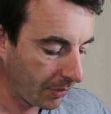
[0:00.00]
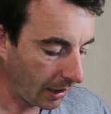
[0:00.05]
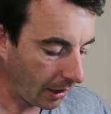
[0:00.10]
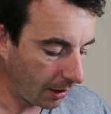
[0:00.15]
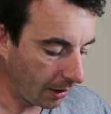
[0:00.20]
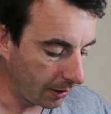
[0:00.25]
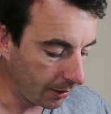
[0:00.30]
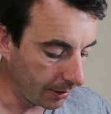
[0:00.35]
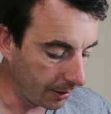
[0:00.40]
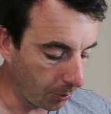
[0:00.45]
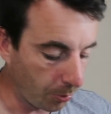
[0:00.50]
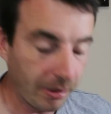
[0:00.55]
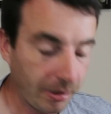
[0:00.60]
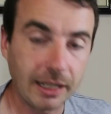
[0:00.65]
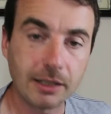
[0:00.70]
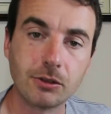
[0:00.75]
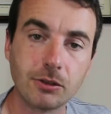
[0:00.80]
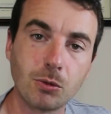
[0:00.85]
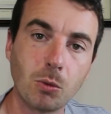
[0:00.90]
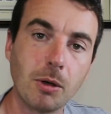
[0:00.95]
little
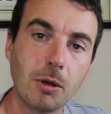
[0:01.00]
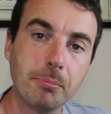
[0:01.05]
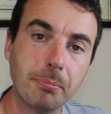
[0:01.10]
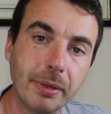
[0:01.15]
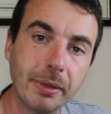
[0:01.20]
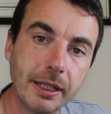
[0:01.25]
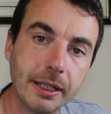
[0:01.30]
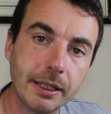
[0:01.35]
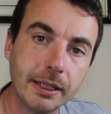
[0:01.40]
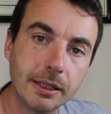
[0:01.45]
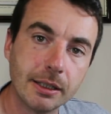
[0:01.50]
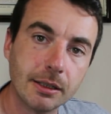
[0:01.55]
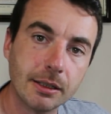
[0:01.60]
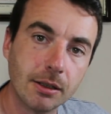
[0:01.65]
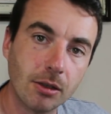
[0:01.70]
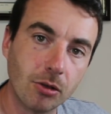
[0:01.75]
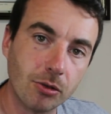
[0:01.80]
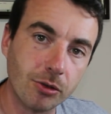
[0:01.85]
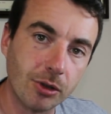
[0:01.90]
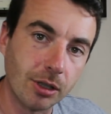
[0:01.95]
Panzer Iv
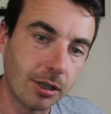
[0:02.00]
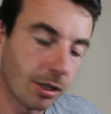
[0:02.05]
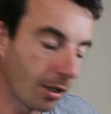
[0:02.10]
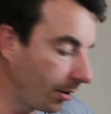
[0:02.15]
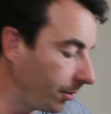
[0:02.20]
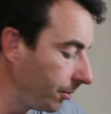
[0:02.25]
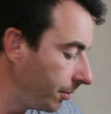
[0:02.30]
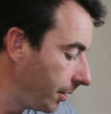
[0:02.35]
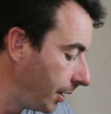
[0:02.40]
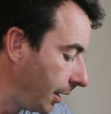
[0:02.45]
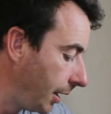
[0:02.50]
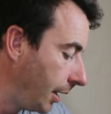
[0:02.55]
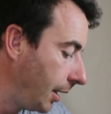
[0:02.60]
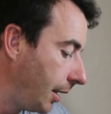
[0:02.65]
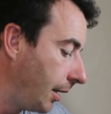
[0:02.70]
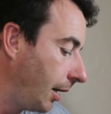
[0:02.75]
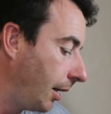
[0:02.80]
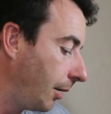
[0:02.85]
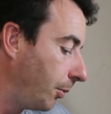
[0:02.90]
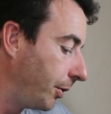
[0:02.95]
on the go,
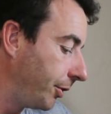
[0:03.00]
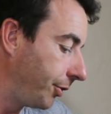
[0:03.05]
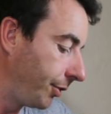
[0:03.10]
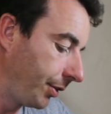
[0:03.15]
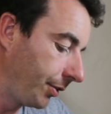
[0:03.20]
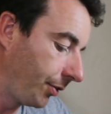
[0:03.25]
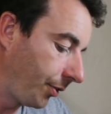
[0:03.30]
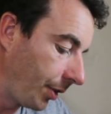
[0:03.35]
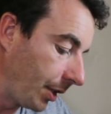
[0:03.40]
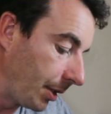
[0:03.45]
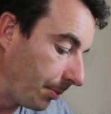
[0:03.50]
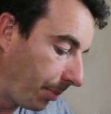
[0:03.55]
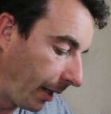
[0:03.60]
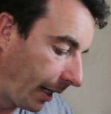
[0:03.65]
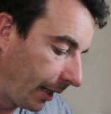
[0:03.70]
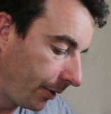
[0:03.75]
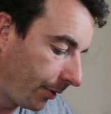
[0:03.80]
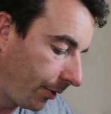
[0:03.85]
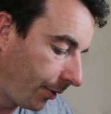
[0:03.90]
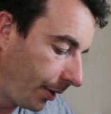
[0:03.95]
which is the
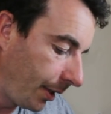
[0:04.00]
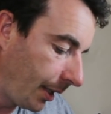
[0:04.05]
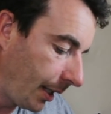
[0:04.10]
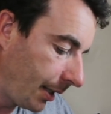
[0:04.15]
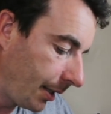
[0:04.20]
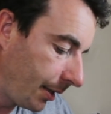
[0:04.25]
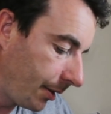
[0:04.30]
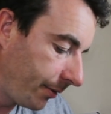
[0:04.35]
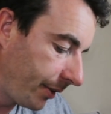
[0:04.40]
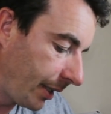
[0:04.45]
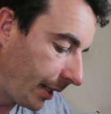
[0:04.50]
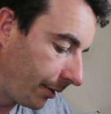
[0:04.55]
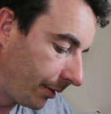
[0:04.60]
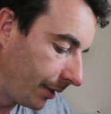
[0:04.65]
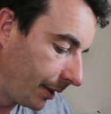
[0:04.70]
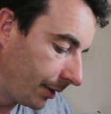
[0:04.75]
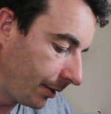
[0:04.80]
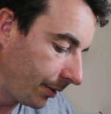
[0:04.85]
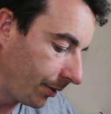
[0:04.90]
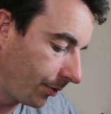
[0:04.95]
Panzer Iv
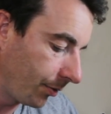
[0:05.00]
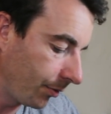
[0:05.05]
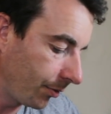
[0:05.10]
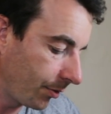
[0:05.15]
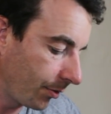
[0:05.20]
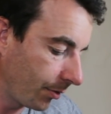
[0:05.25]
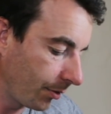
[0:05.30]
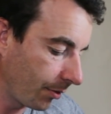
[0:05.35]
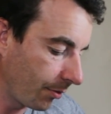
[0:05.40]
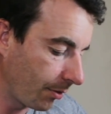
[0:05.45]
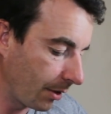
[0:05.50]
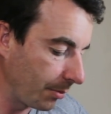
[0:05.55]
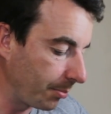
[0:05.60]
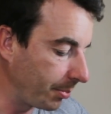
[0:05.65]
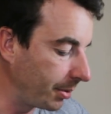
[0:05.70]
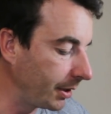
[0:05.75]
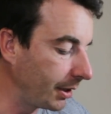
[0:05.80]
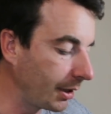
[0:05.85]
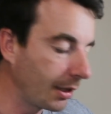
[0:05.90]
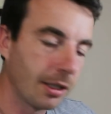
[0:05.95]
variant. So it's got the great
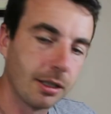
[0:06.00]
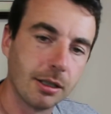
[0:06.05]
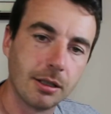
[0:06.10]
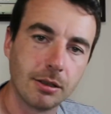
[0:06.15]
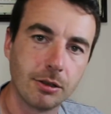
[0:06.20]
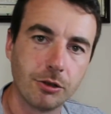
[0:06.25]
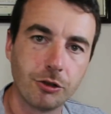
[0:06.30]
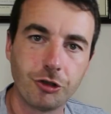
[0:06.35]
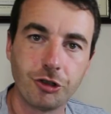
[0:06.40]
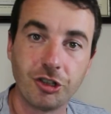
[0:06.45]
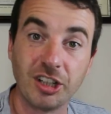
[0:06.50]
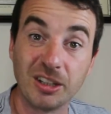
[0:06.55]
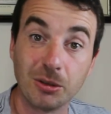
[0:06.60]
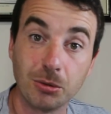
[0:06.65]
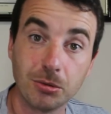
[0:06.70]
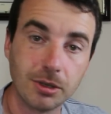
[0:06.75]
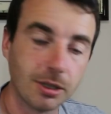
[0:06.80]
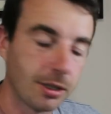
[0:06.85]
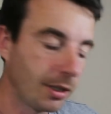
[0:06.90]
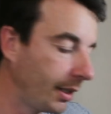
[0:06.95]
big
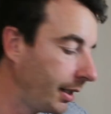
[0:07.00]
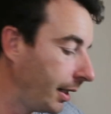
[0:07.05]
shield.